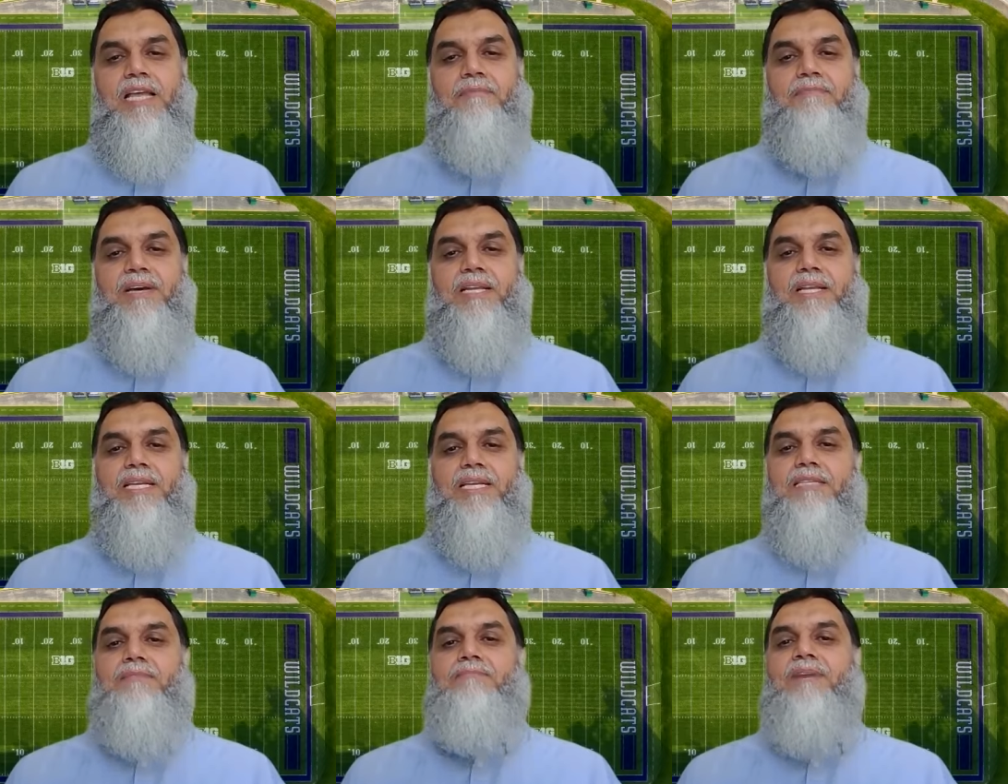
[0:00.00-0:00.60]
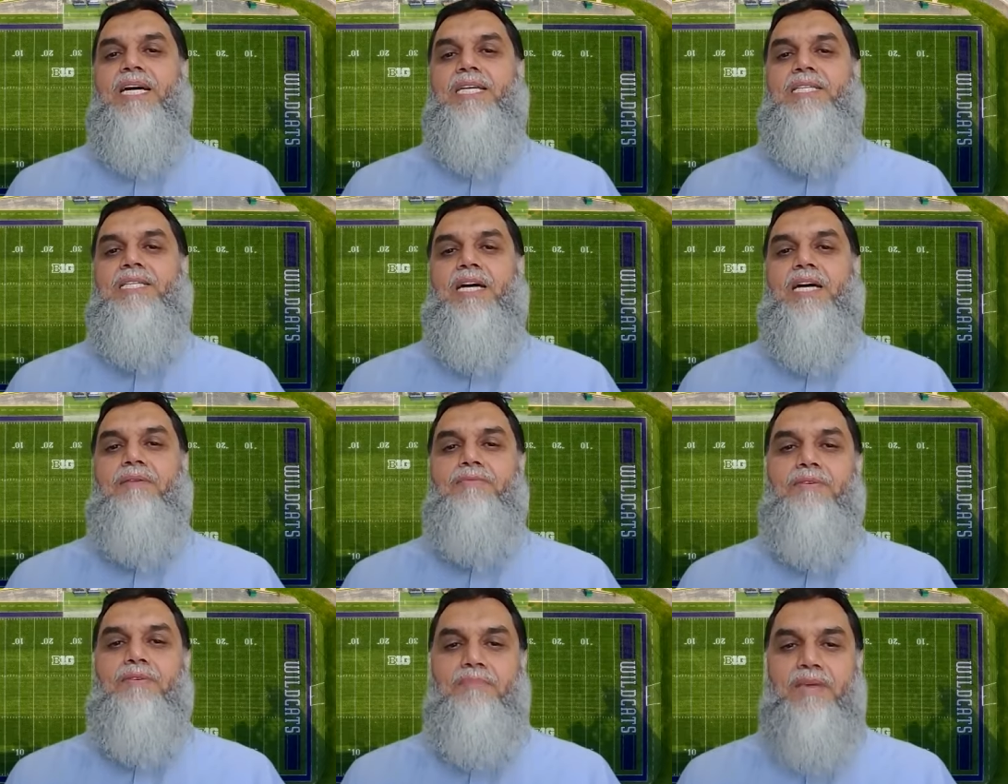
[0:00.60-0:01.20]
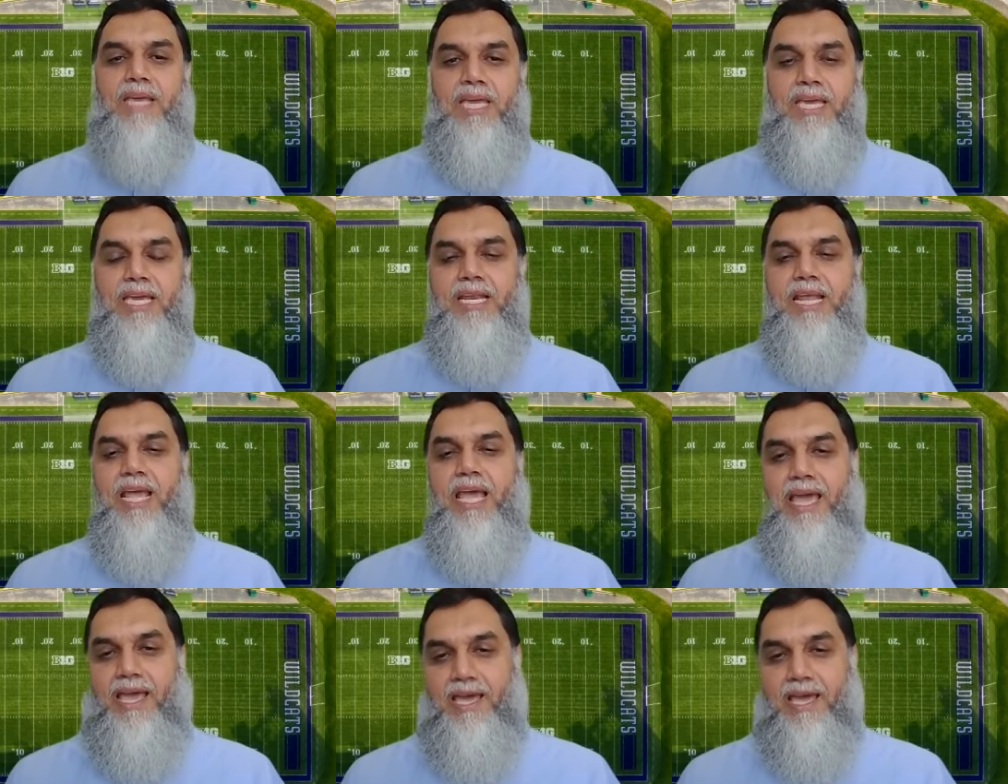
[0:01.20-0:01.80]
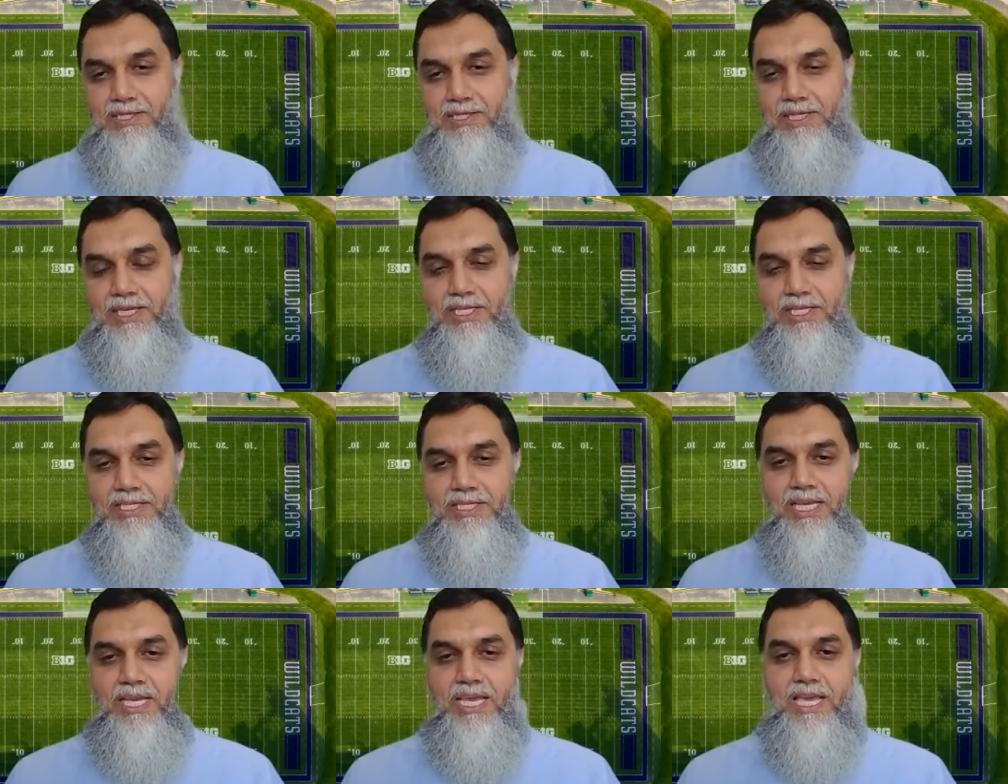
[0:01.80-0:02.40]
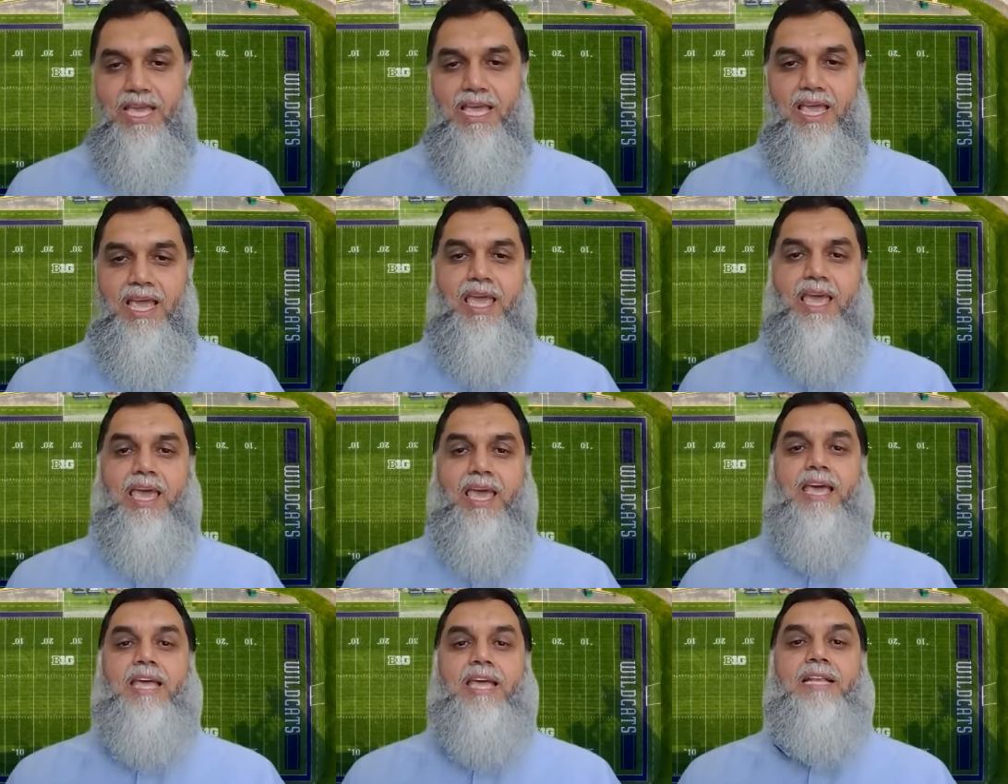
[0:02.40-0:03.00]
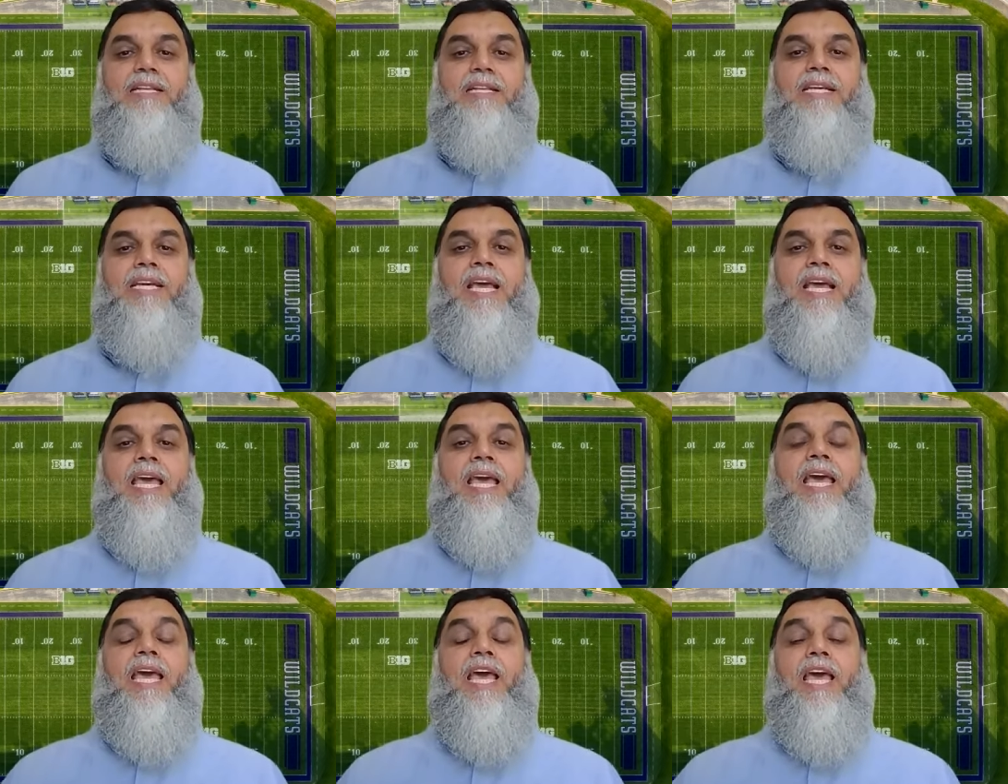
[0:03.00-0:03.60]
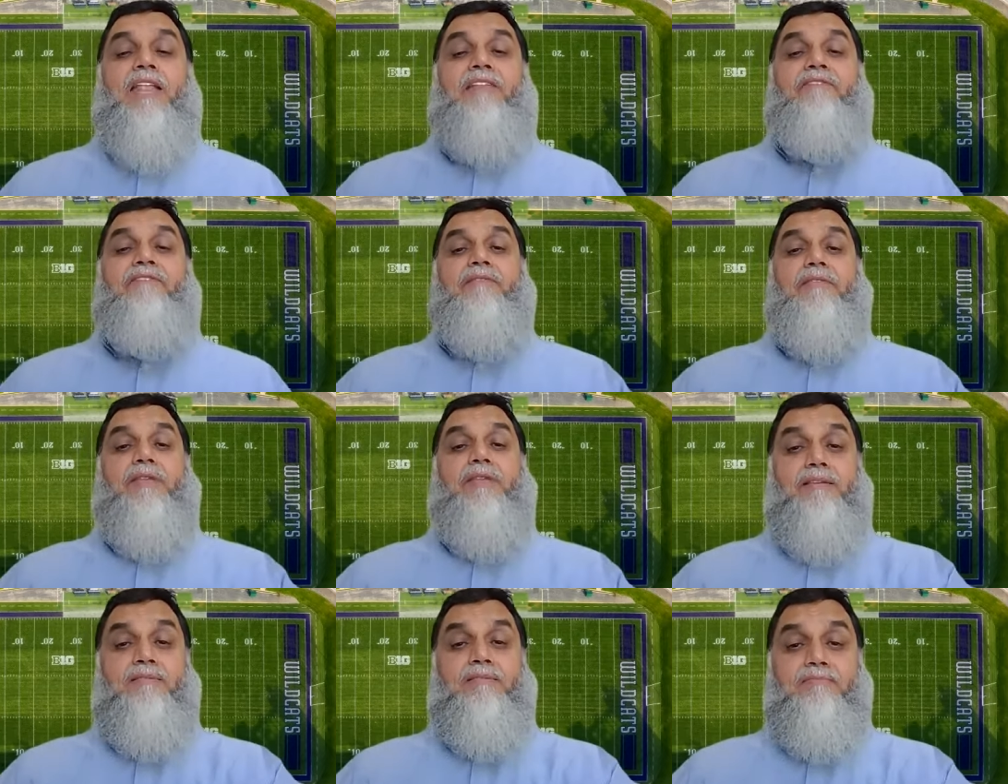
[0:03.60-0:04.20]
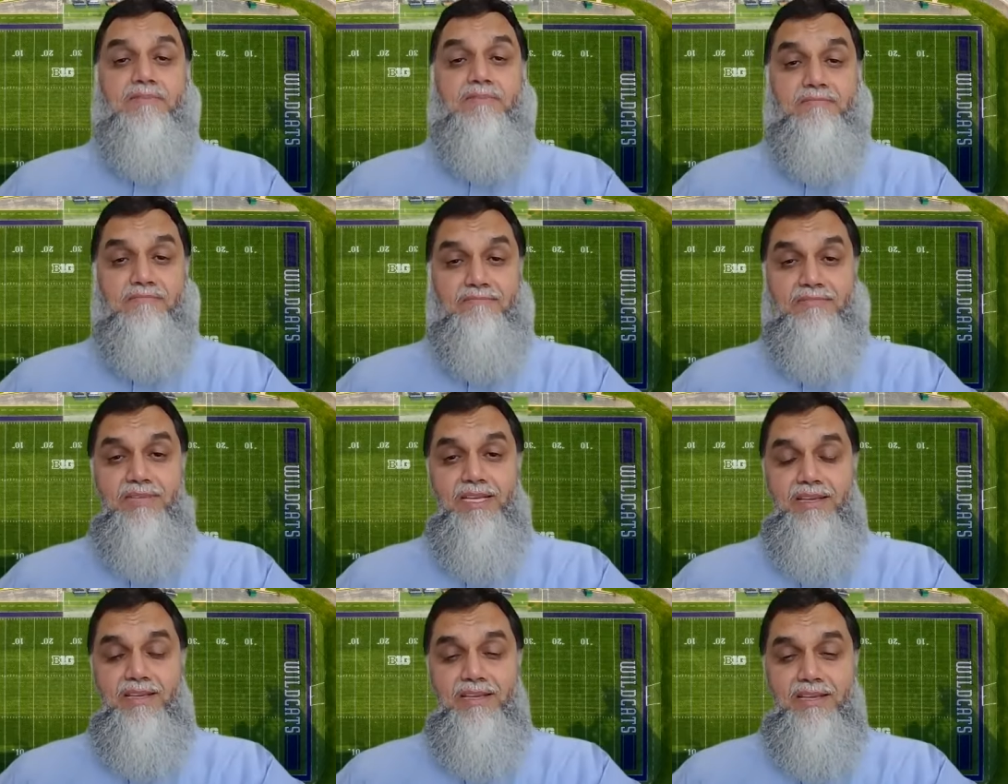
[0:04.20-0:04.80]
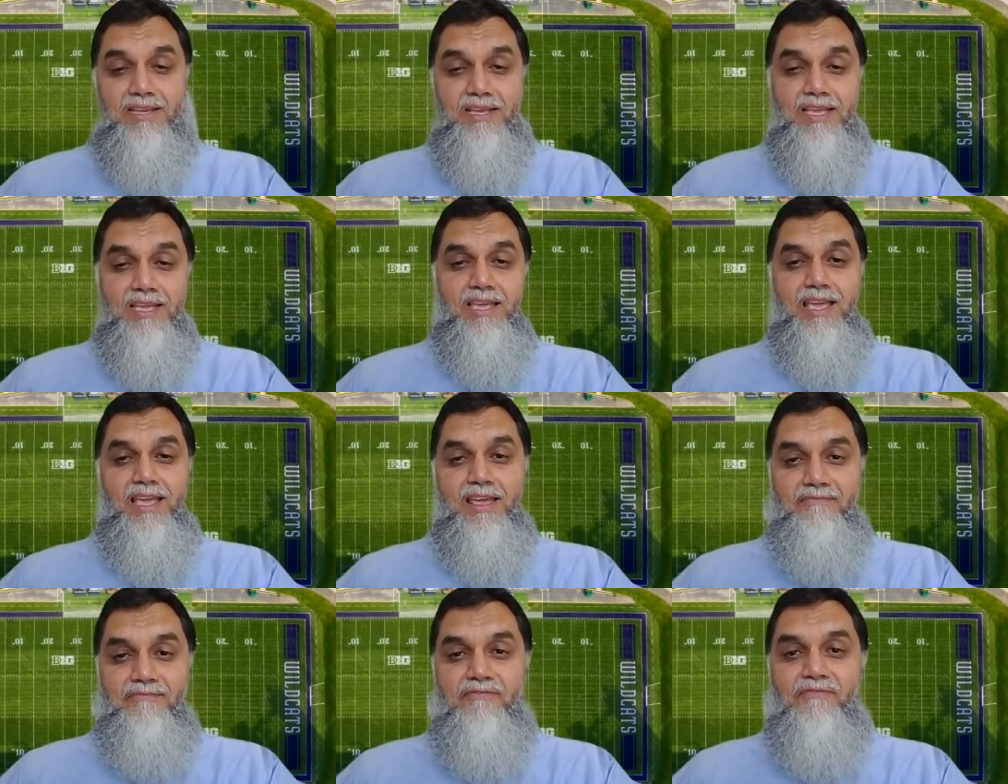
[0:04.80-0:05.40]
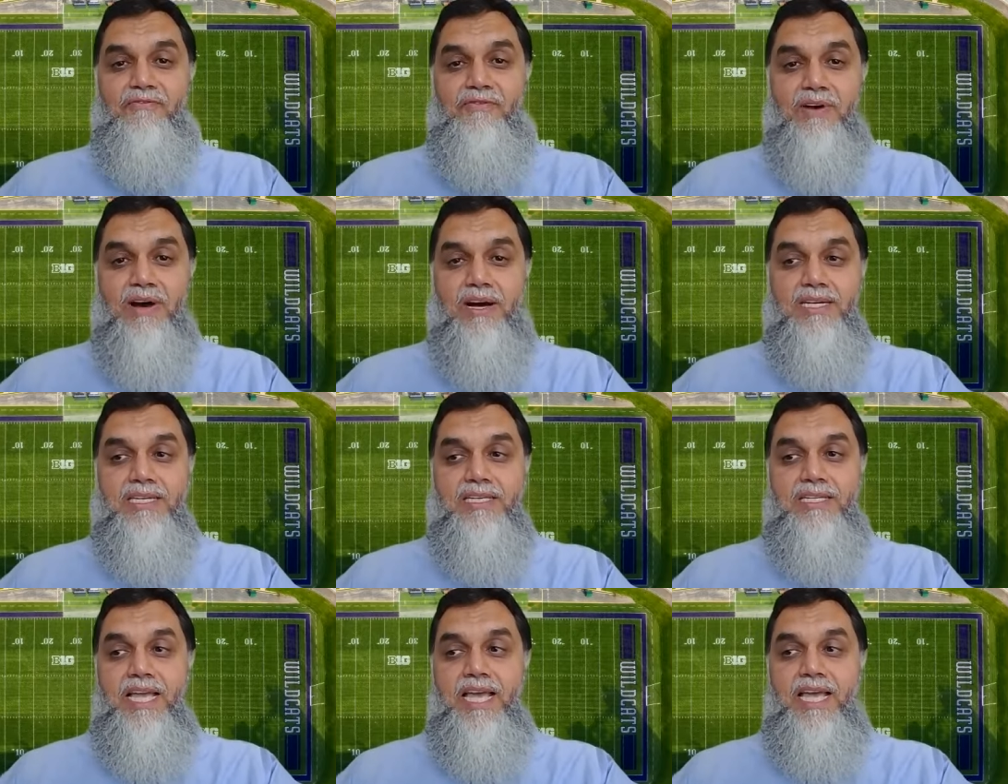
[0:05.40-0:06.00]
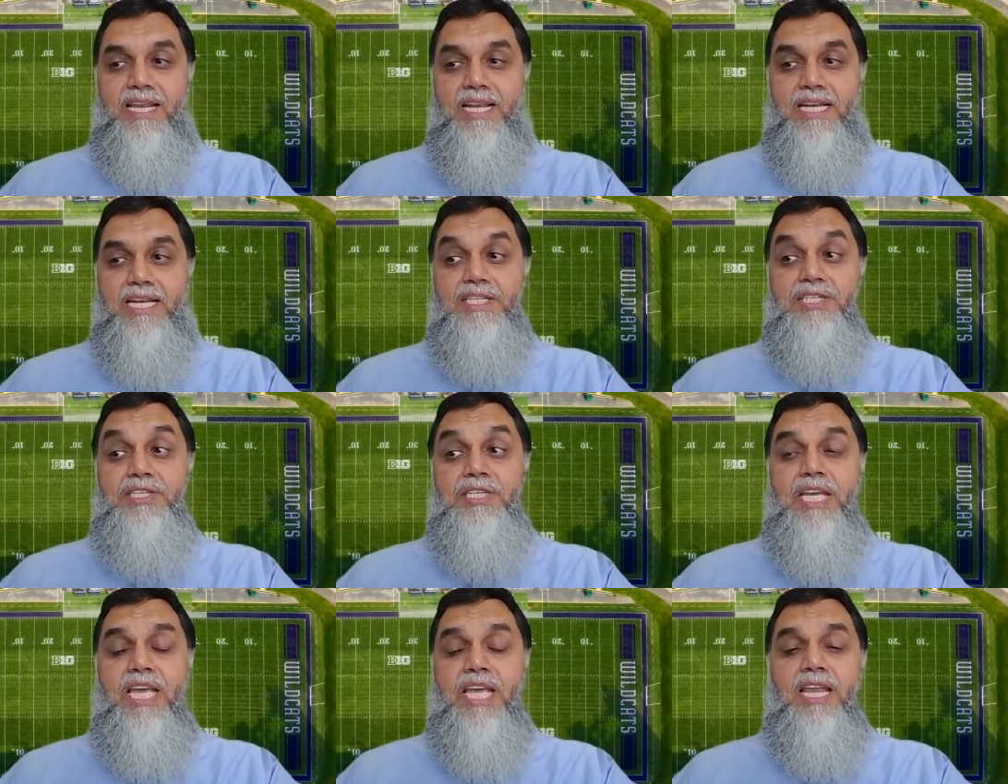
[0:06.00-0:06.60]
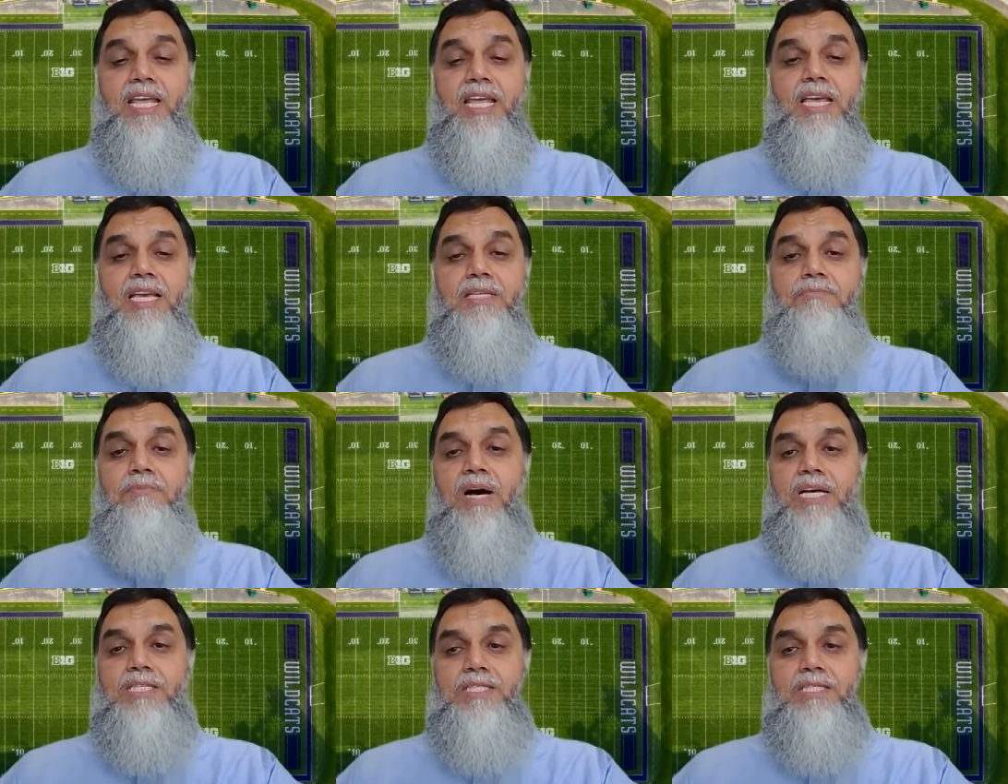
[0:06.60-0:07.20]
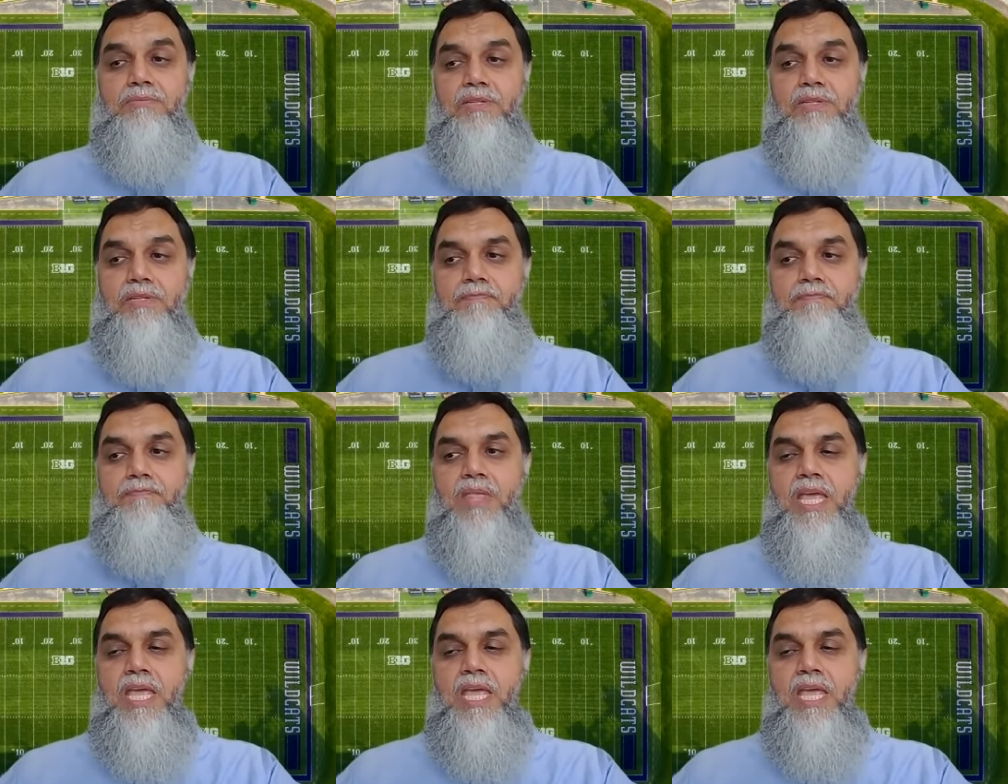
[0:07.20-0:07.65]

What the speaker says: but it's my job to make it as easy and and fun and entertaining as possible.